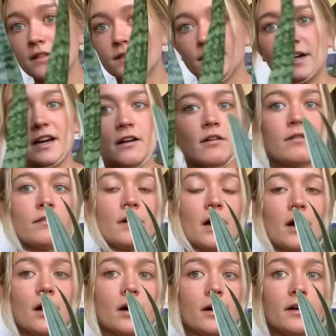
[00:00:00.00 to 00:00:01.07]
they'll have
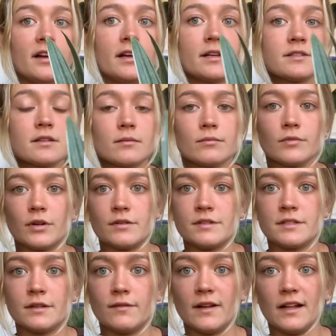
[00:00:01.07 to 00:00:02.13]
some roots
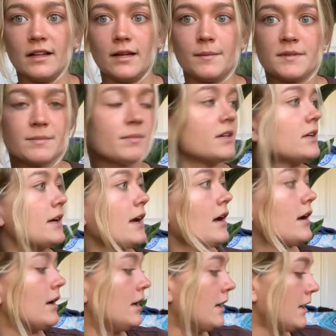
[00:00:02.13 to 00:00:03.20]
developed, but yeah,
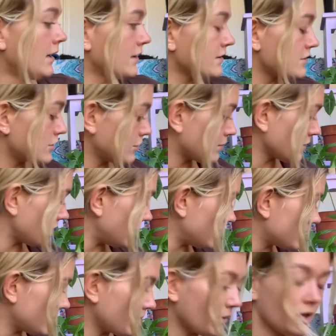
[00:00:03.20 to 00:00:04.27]
super
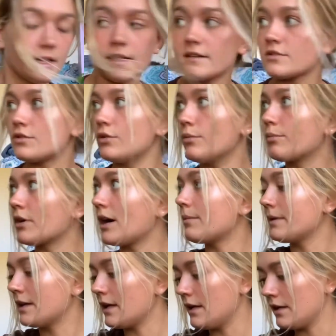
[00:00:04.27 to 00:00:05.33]
easy plant to
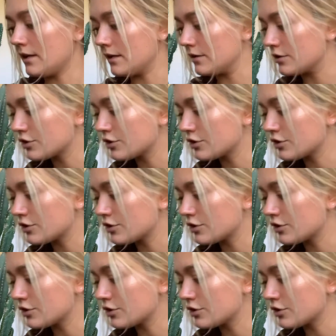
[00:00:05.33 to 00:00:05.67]
propagate and